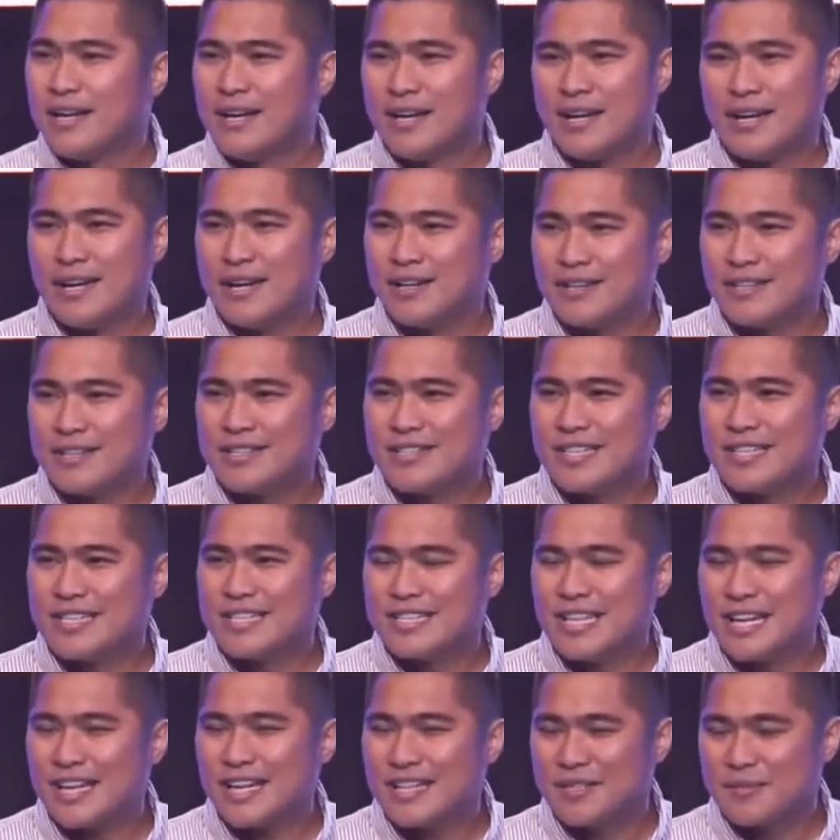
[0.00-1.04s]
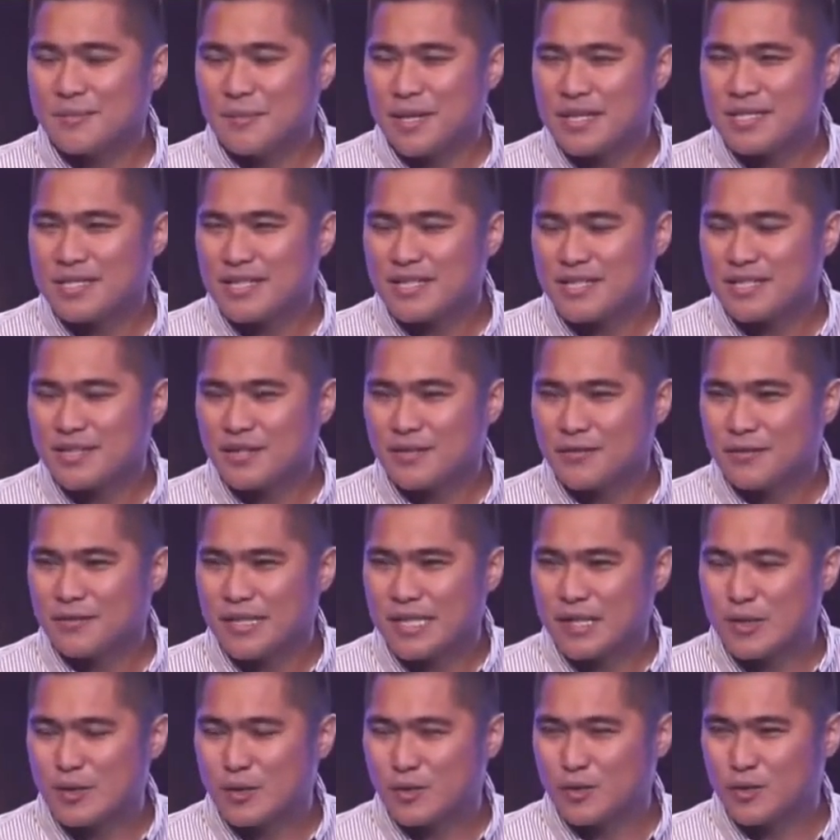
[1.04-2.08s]
here's the second message of
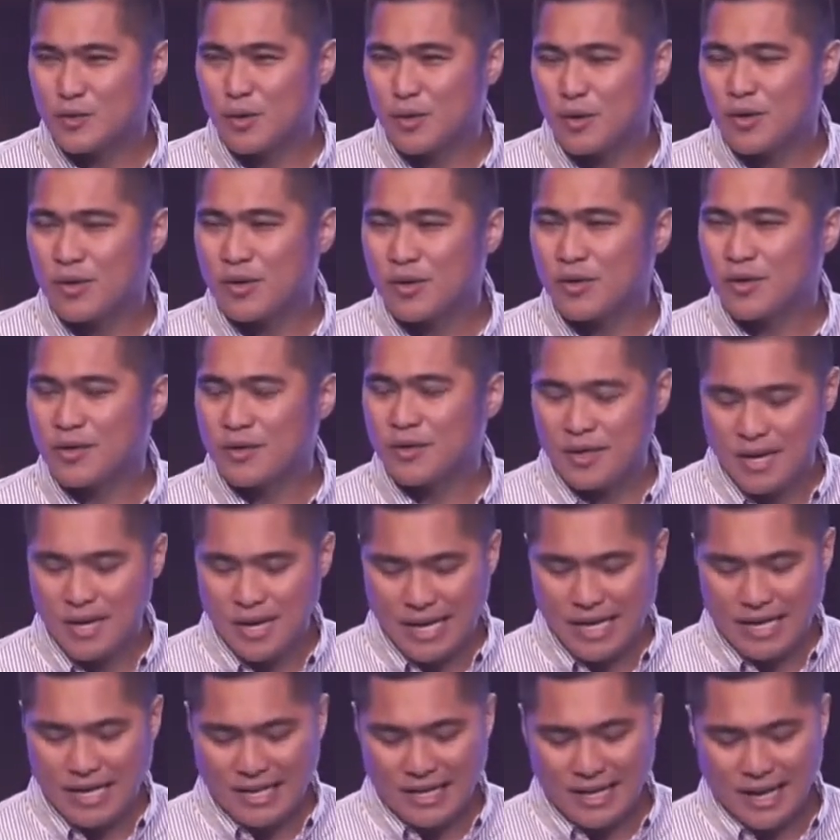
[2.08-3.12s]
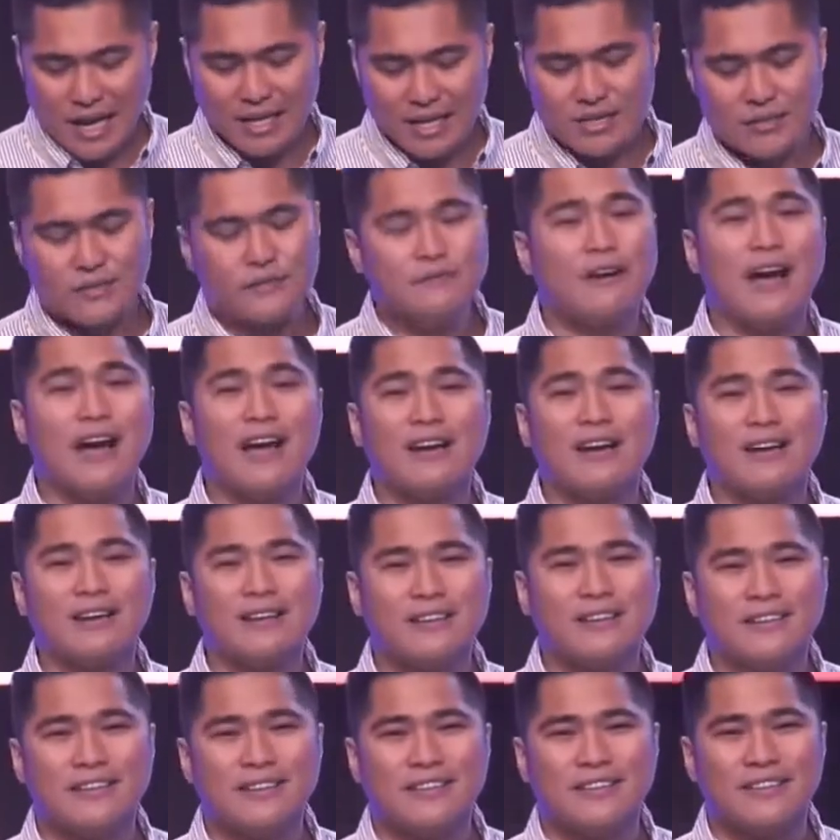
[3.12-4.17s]
this talk God's fire
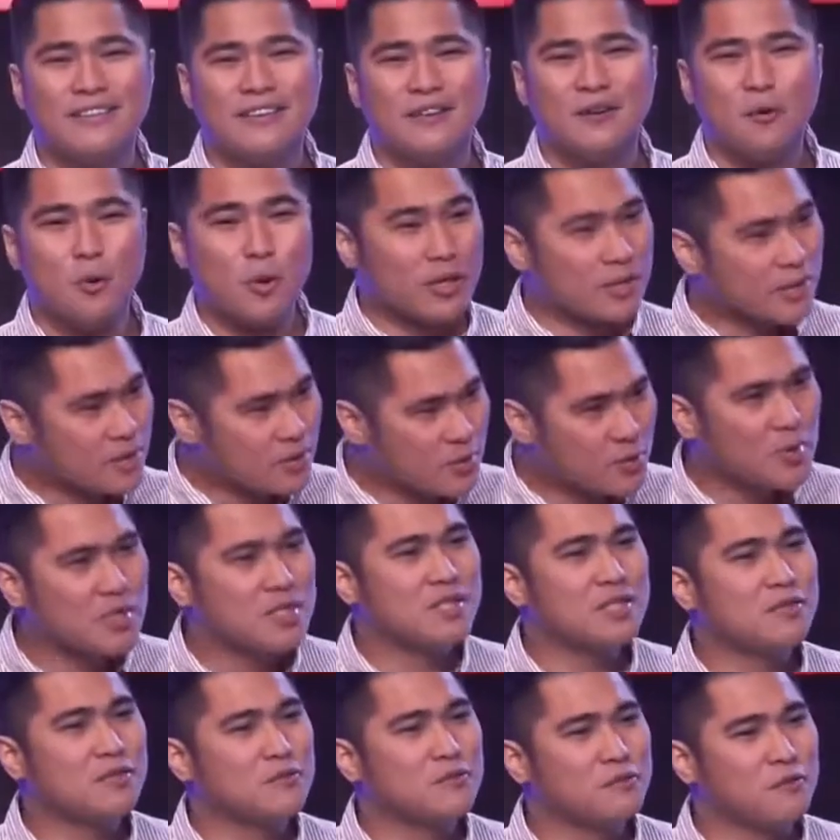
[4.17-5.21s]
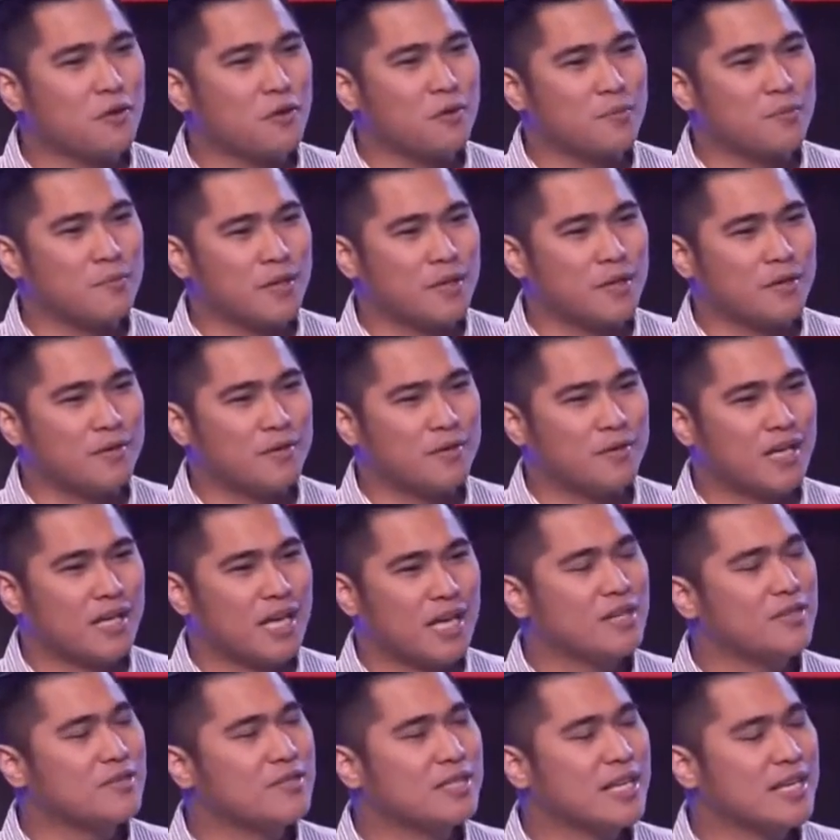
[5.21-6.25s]
will transform you.
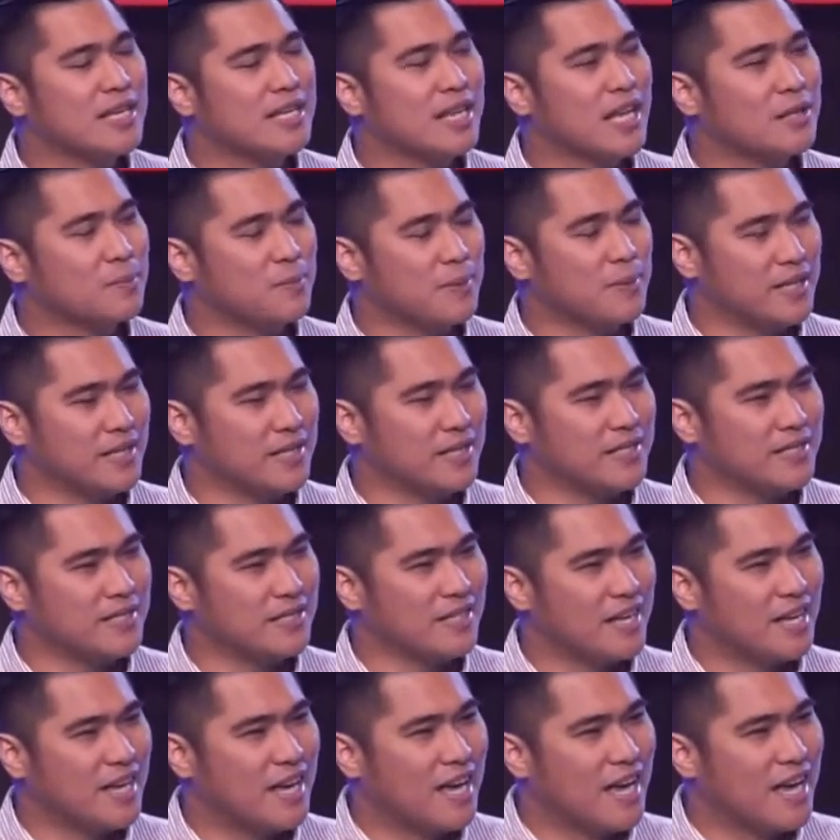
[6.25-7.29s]
Can you say that, please?